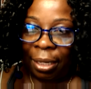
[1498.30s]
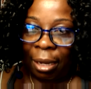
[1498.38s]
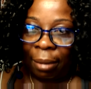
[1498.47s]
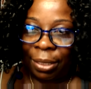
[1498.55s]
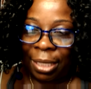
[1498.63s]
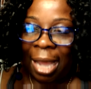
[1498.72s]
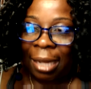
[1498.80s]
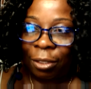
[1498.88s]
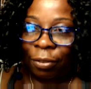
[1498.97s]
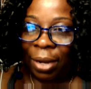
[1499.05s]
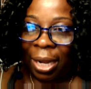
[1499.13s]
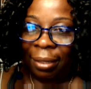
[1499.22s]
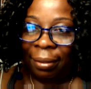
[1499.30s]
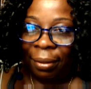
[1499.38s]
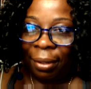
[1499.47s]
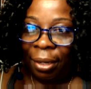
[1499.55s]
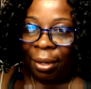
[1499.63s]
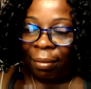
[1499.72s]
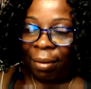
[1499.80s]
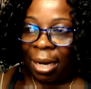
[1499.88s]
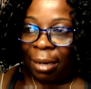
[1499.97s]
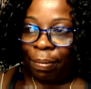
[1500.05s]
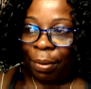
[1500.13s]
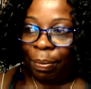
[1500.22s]
satisfied,
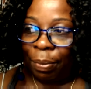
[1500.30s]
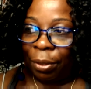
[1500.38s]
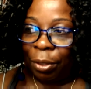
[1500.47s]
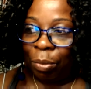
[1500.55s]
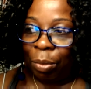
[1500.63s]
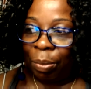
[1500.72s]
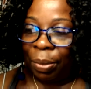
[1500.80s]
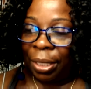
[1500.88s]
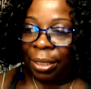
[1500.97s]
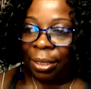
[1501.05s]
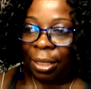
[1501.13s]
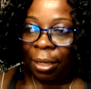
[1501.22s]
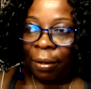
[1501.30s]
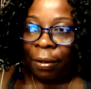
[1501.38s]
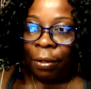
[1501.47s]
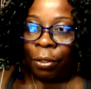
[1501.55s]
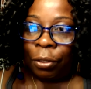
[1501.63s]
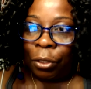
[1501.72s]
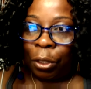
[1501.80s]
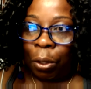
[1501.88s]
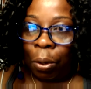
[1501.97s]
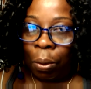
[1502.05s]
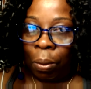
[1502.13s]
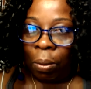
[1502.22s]
right? People, human beings.
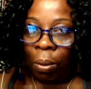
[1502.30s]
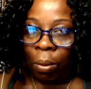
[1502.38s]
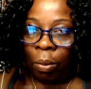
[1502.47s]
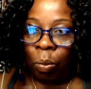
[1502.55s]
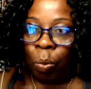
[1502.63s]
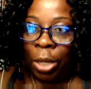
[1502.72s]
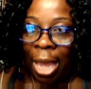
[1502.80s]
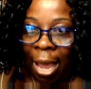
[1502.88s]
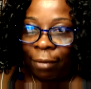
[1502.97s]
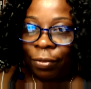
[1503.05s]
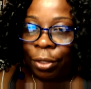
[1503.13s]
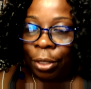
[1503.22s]
So we have to